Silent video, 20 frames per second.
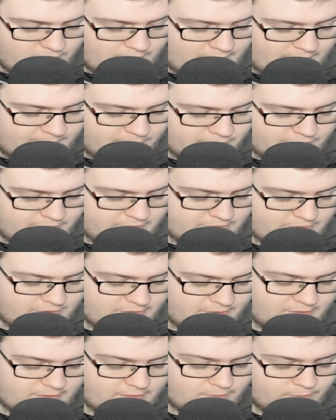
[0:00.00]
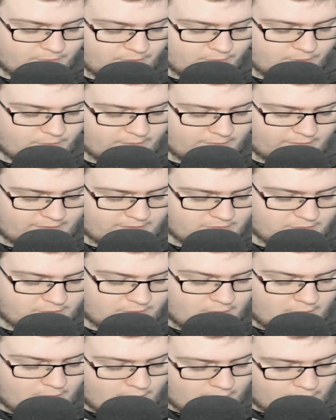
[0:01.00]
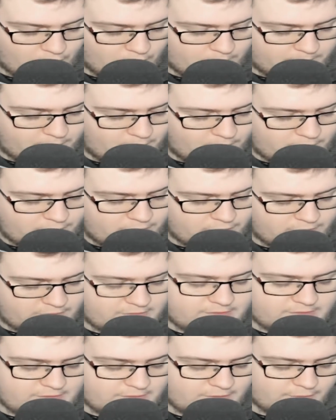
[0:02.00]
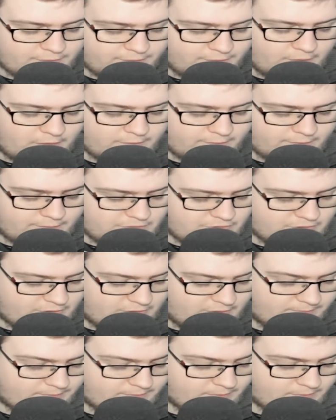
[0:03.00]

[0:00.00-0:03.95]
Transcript: how much that share would equivalent to, 0.305 of a share.